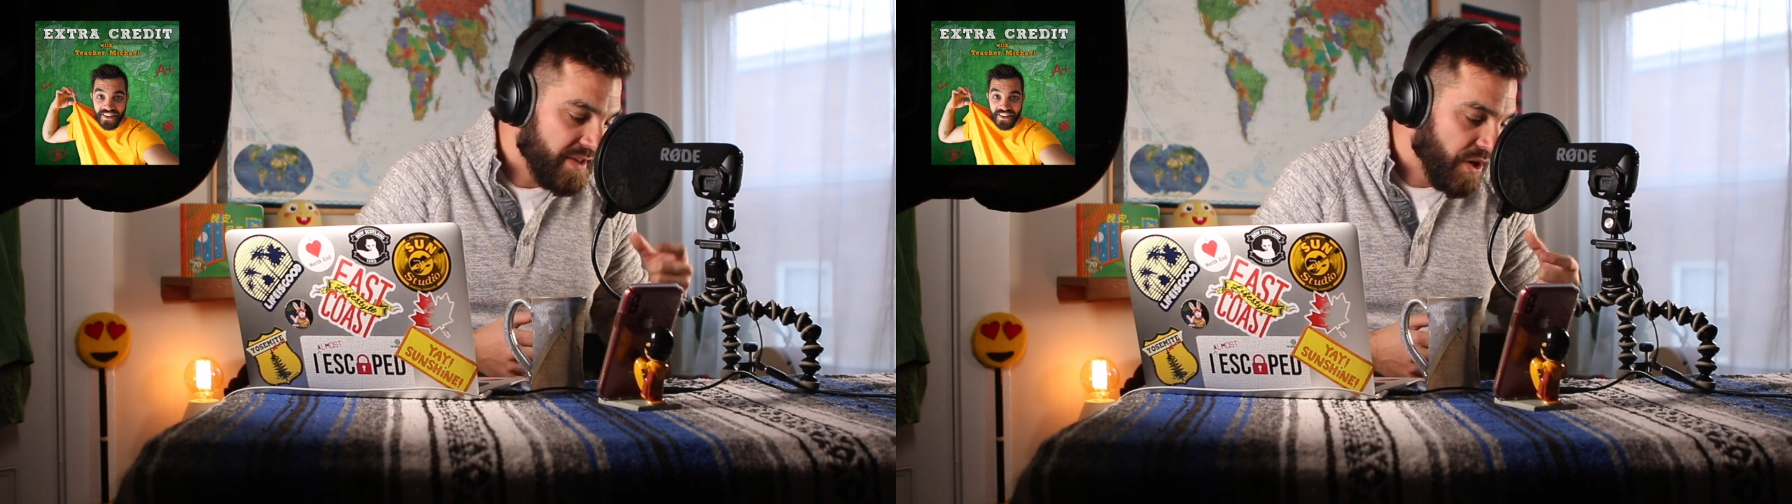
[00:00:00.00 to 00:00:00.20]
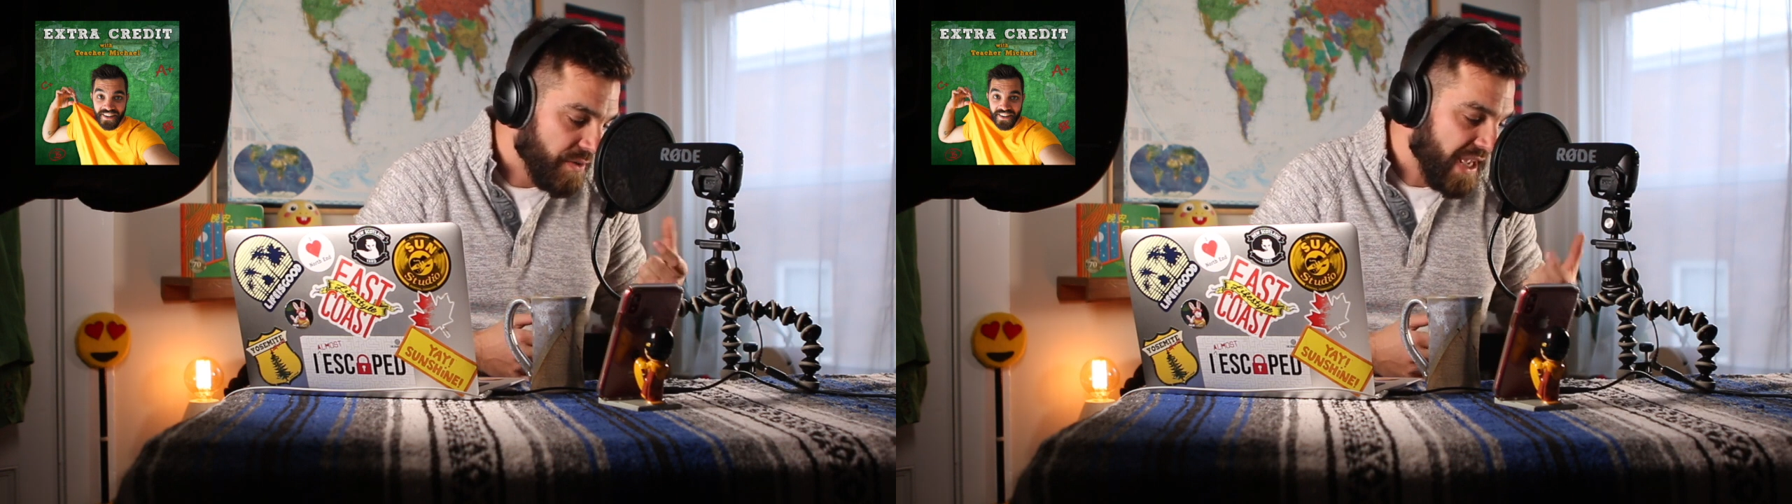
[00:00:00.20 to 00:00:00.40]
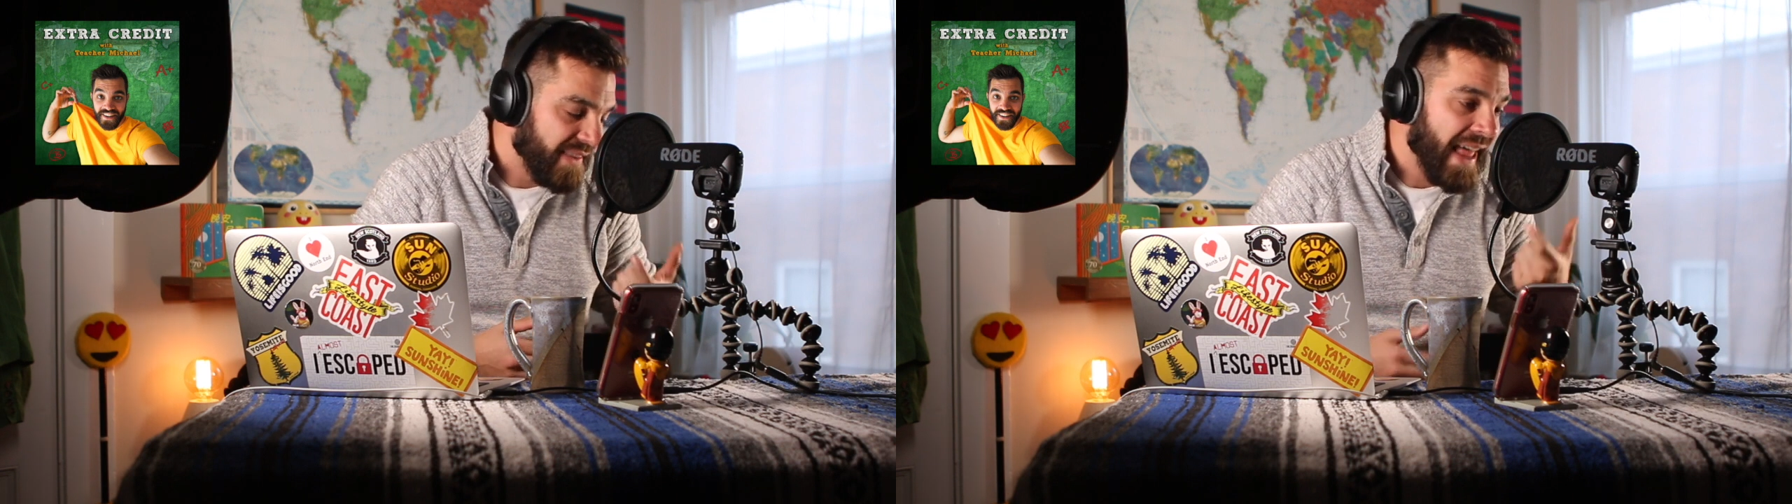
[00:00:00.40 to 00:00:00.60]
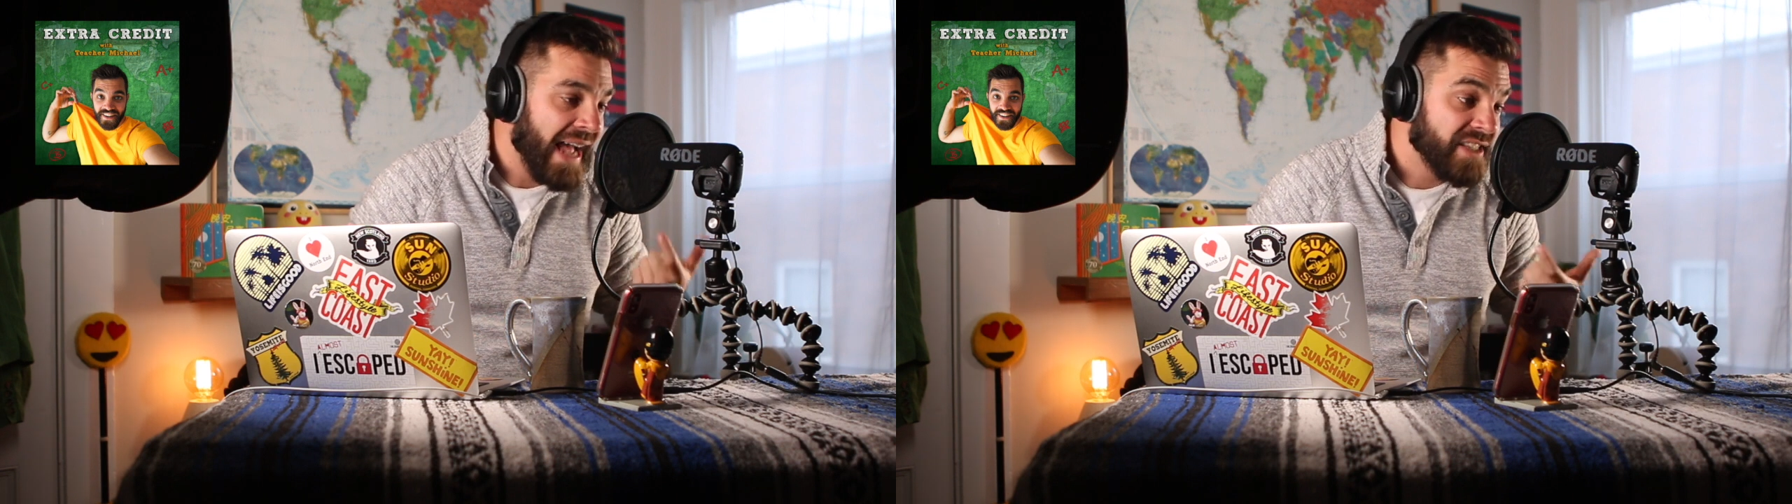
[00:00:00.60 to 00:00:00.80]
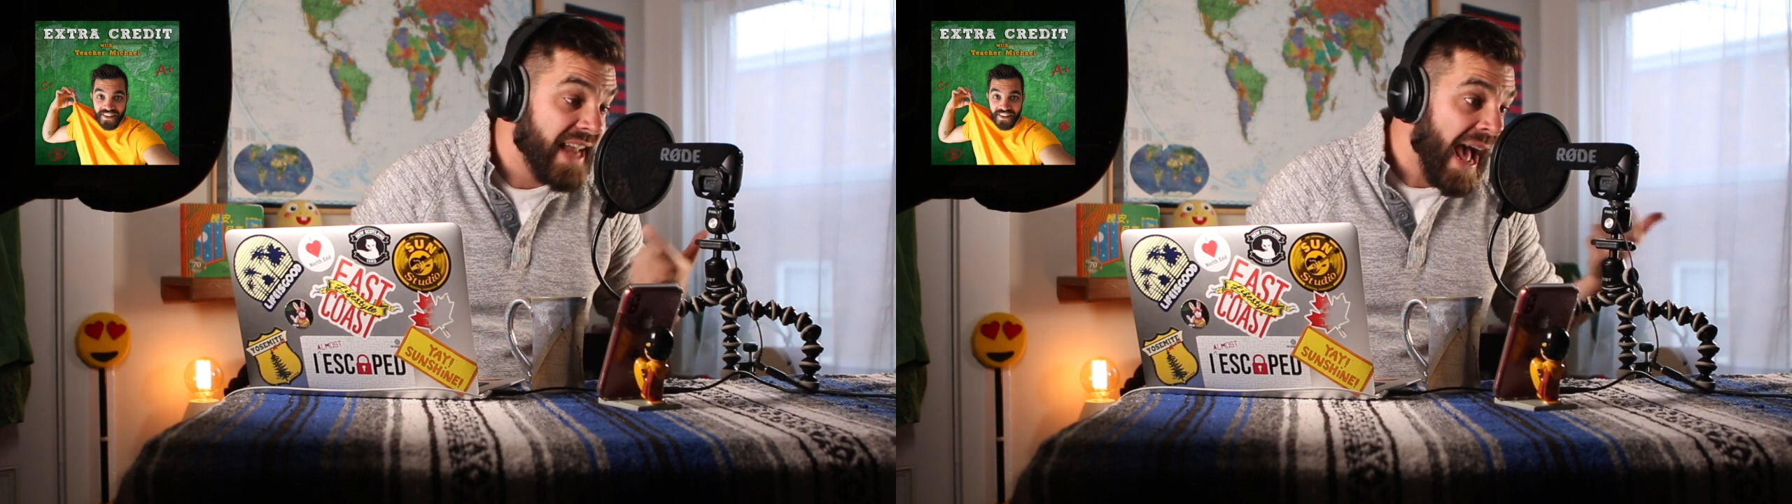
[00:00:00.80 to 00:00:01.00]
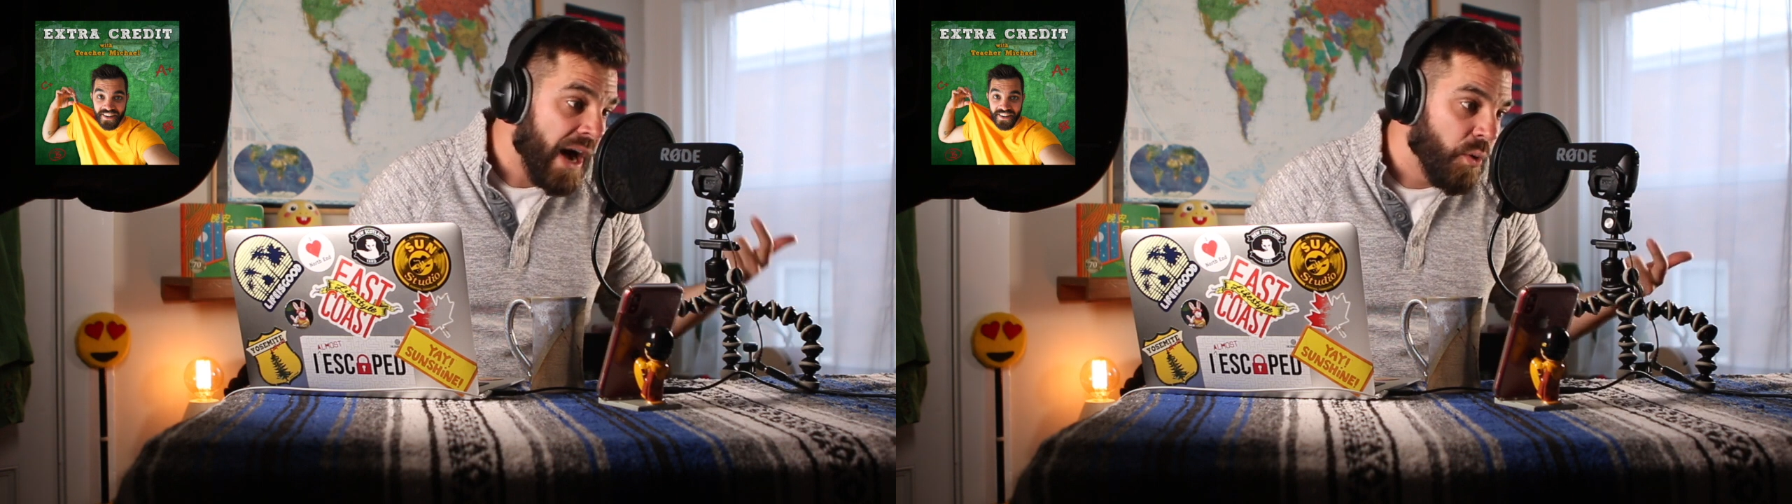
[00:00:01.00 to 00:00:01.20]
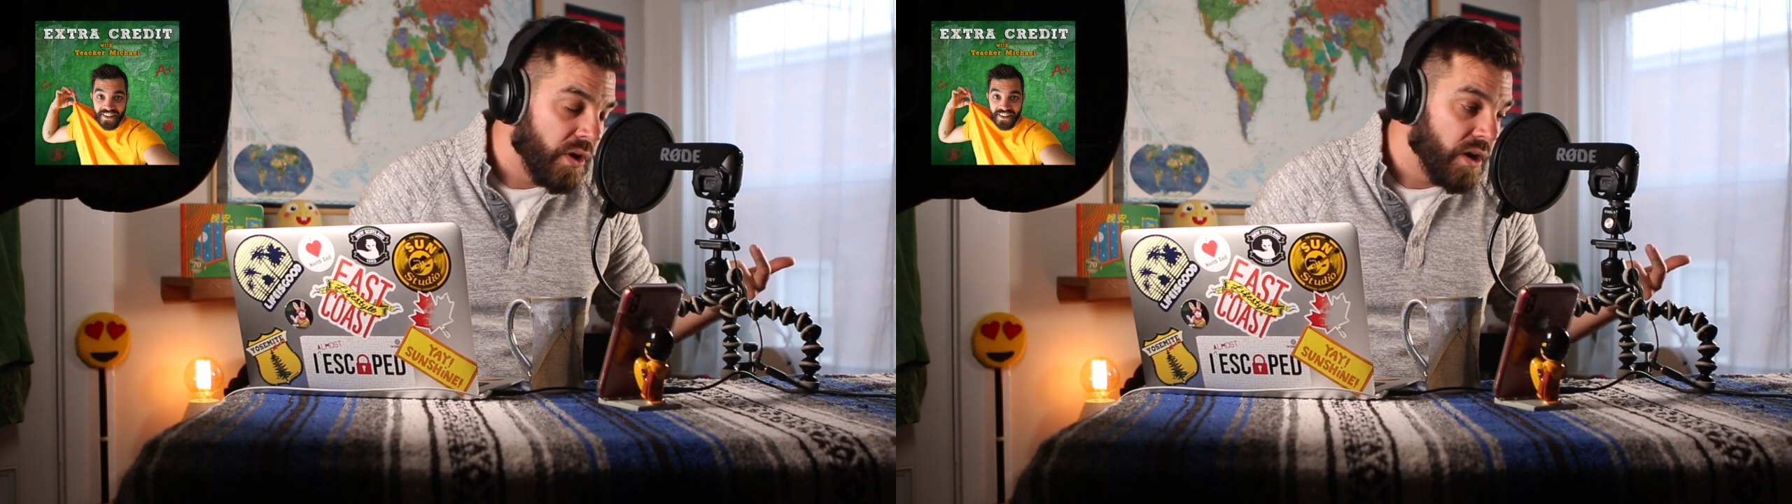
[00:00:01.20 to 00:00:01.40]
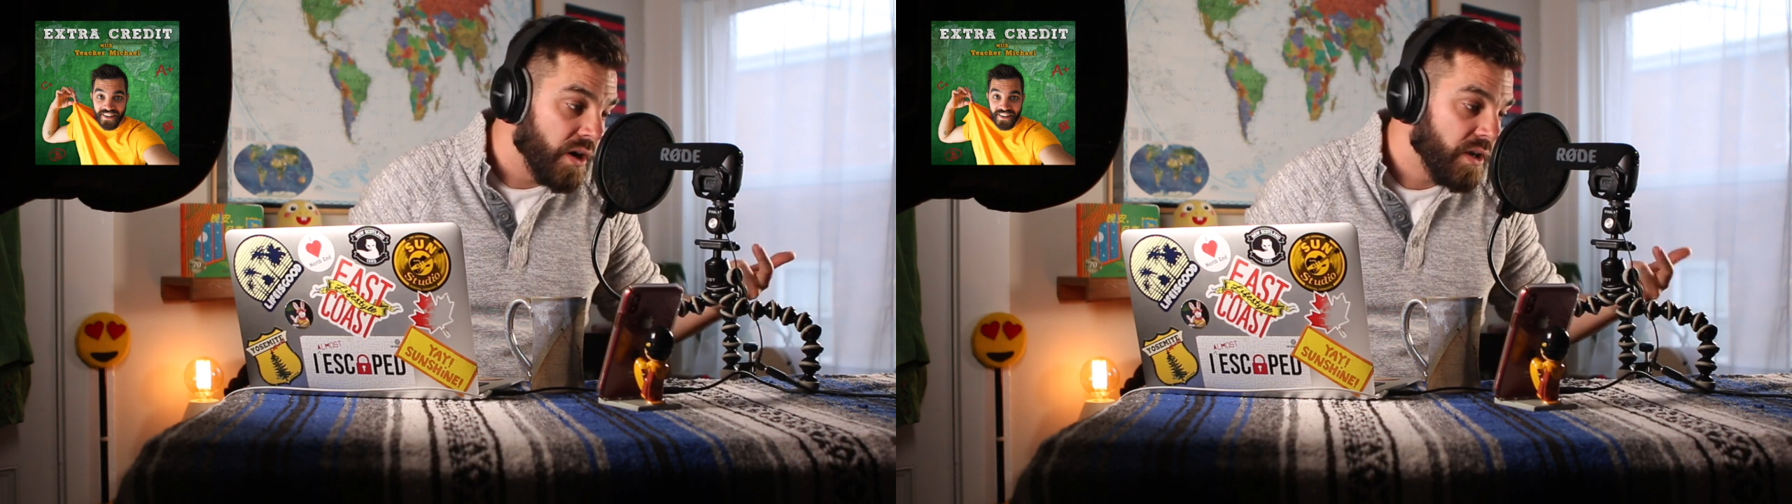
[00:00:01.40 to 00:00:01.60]
you know, that last
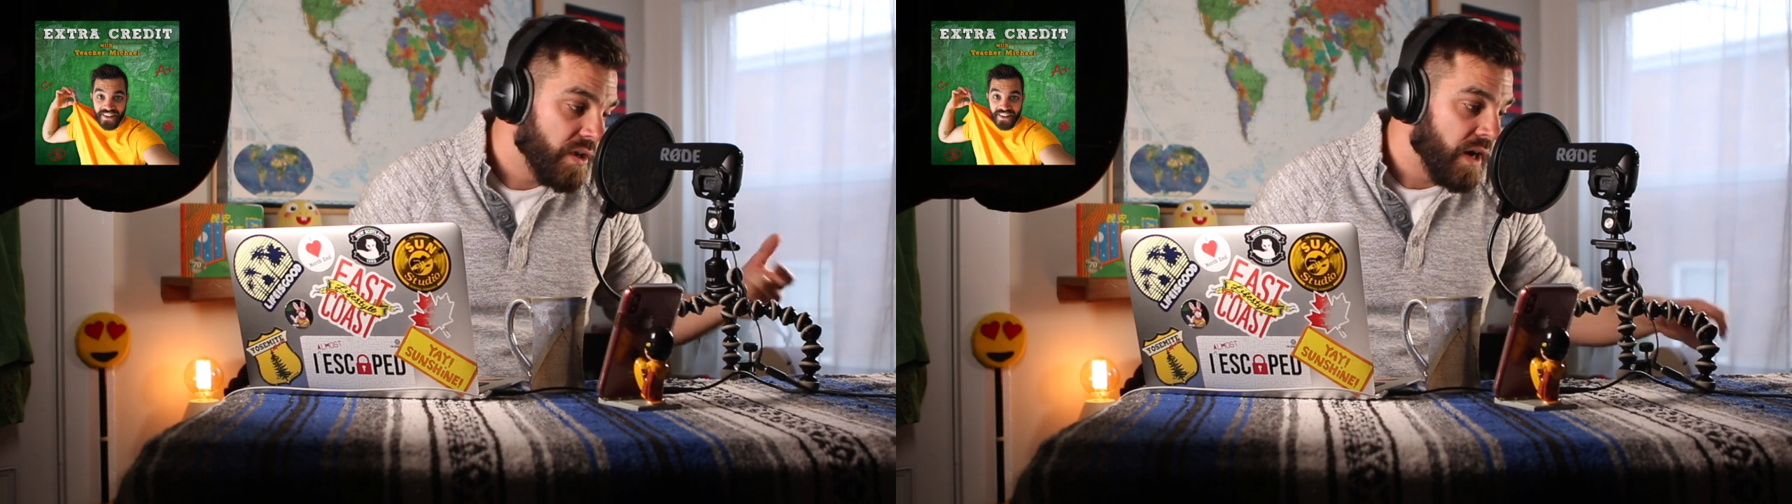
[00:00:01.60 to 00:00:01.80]
hour